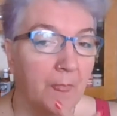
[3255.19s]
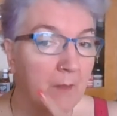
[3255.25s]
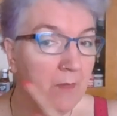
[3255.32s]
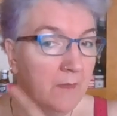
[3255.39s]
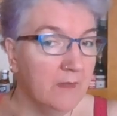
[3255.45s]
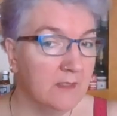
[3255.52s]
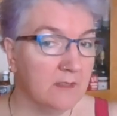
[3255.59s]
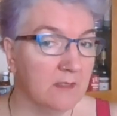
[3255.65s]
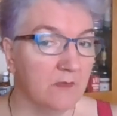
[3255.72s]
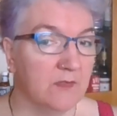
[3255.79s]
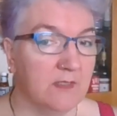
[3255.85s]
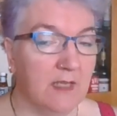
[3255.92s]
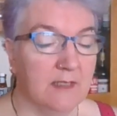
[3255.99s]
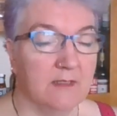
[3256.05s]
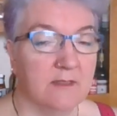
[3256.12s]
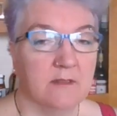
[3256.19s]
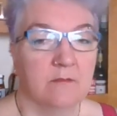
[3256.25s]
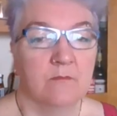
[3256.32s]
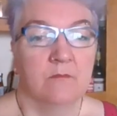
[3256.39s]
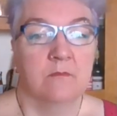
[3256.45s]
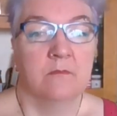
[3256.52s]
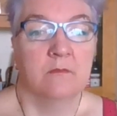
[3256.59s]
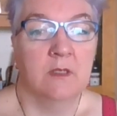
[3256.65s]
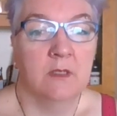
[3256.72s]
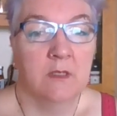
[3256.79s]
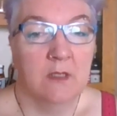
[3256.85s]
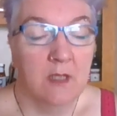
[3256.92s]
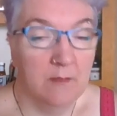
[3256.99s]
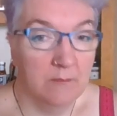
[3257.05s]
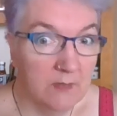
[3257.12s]
But this stuff sets, and
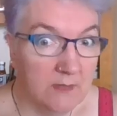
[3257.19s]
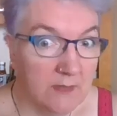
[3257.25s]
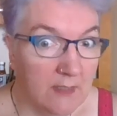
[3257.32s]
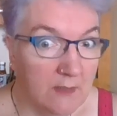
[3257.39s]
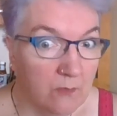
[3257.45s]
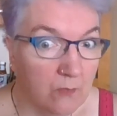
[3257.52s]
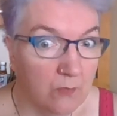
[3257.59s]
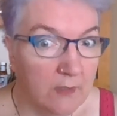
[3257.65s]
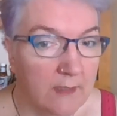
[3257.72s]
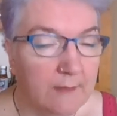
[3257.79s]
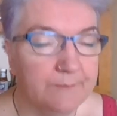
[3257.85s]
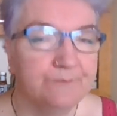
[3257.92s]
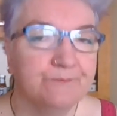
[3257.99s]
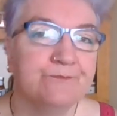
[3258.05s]
it stays all day.